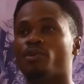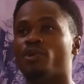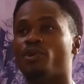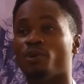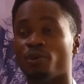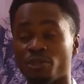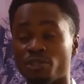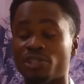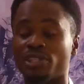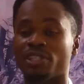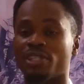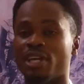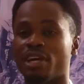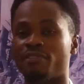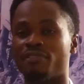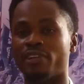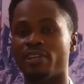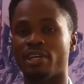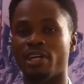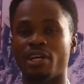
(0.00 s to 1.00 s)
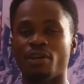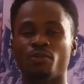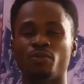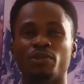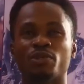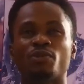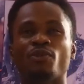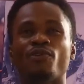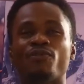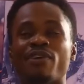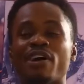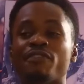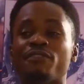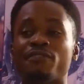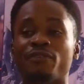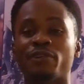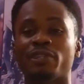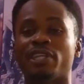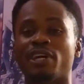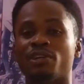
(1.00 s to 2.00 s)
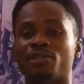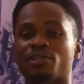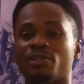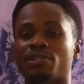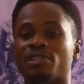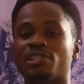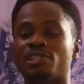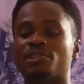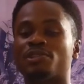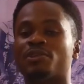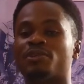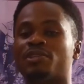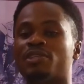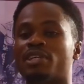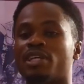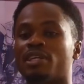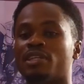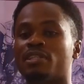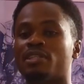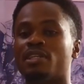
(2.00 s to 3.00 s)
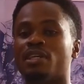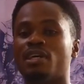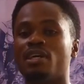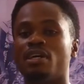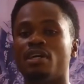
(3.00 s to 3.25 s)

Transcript: country in Africa, with over 4,600